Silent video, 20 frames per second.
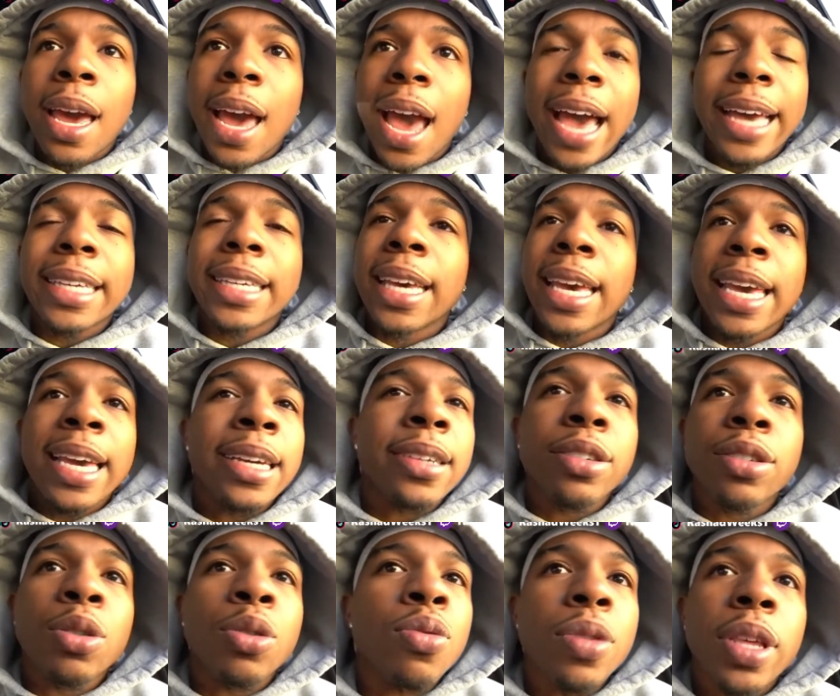I
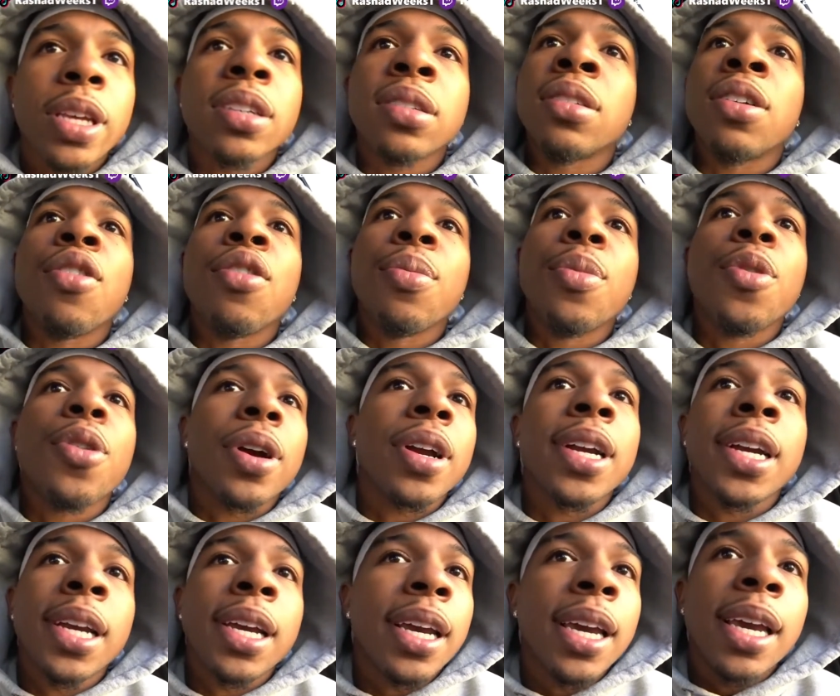can't do this no more.
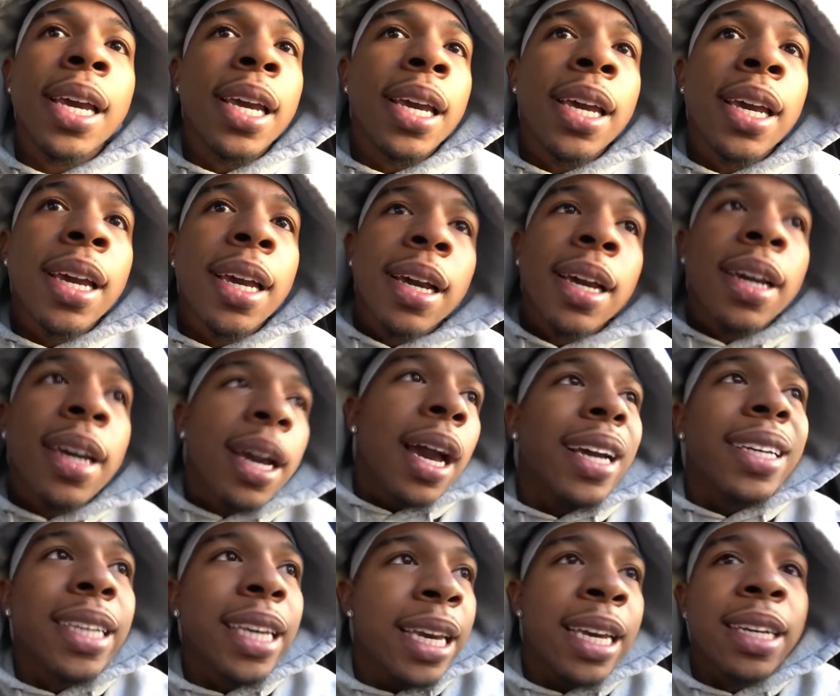
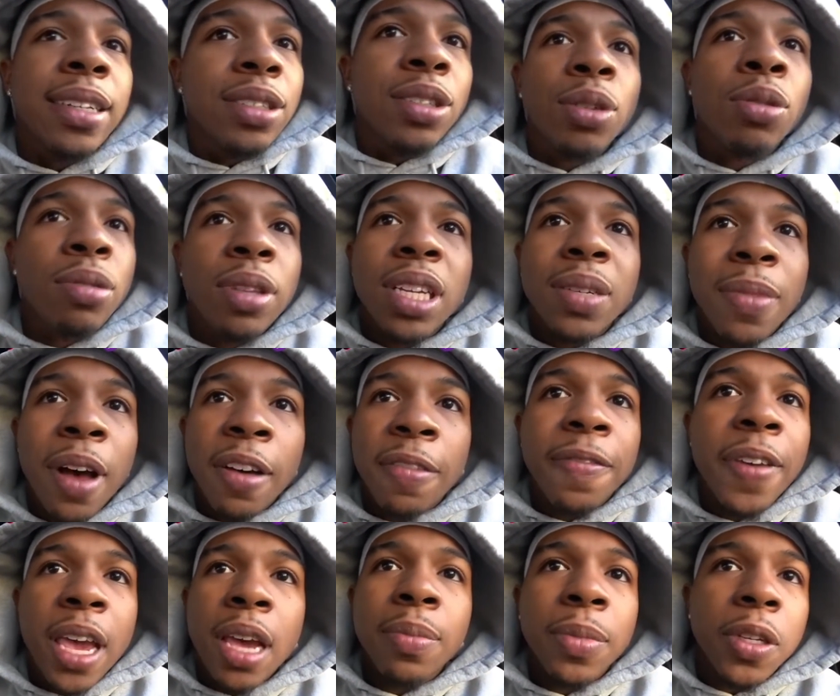I can't do this. My
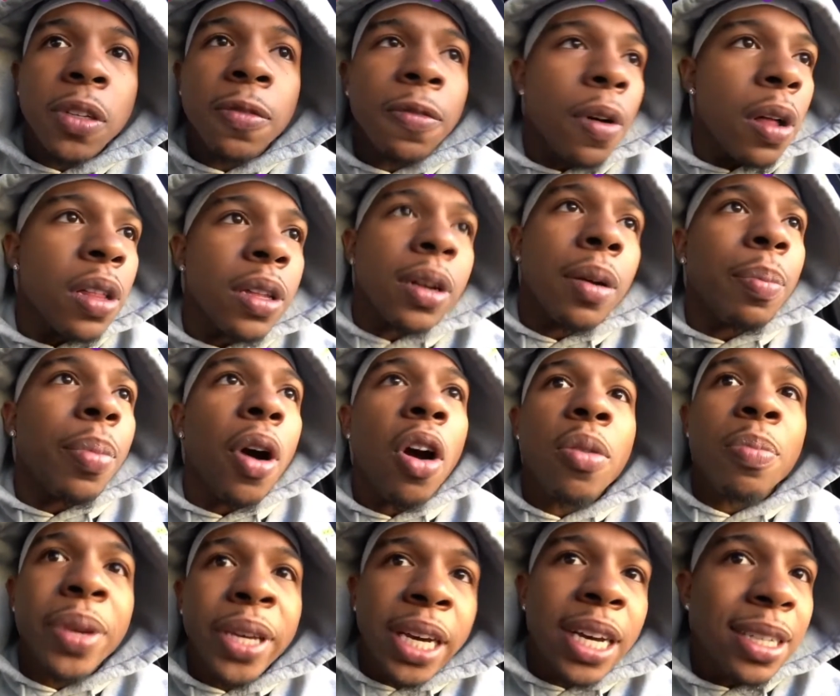family's falling
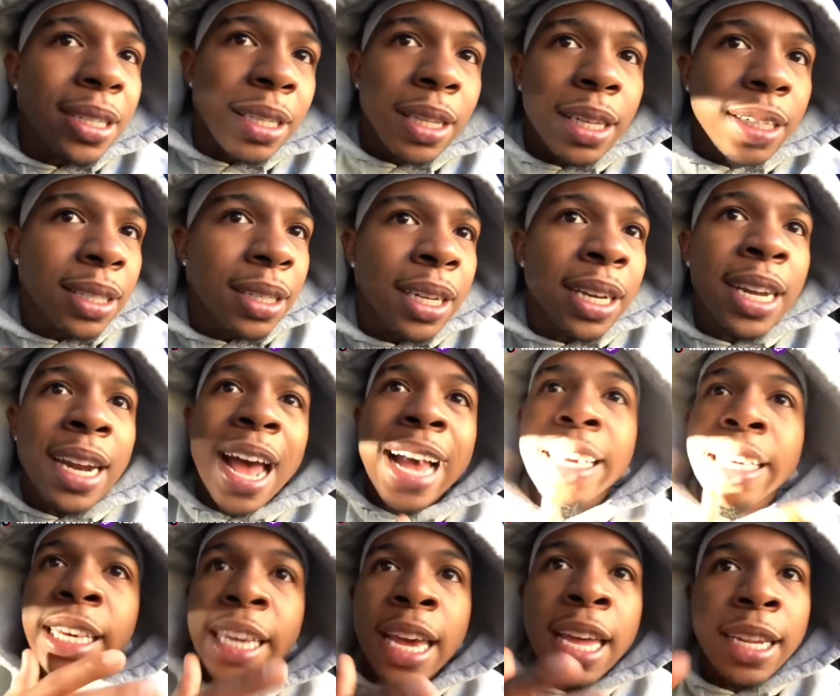apart because of this nigga and I
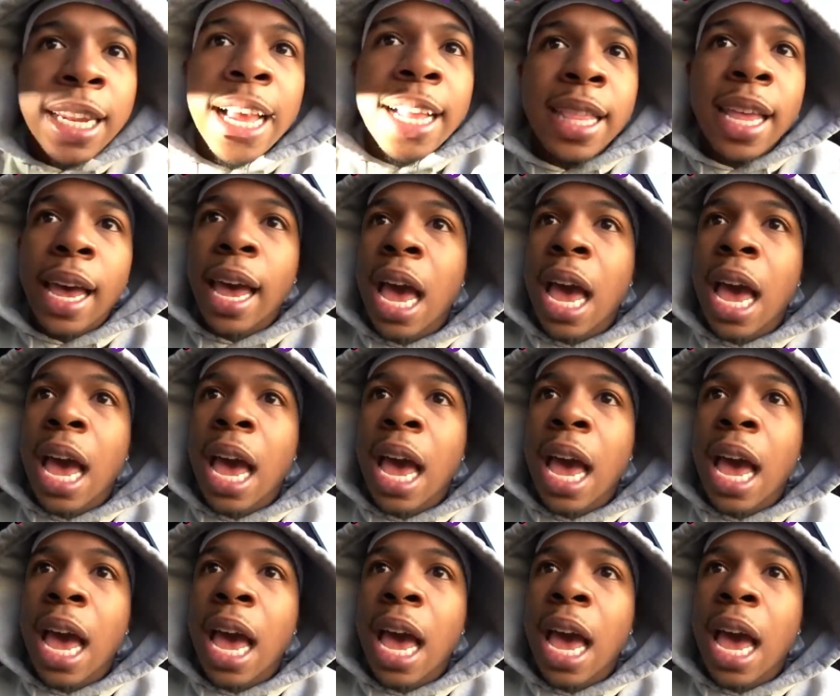can't let that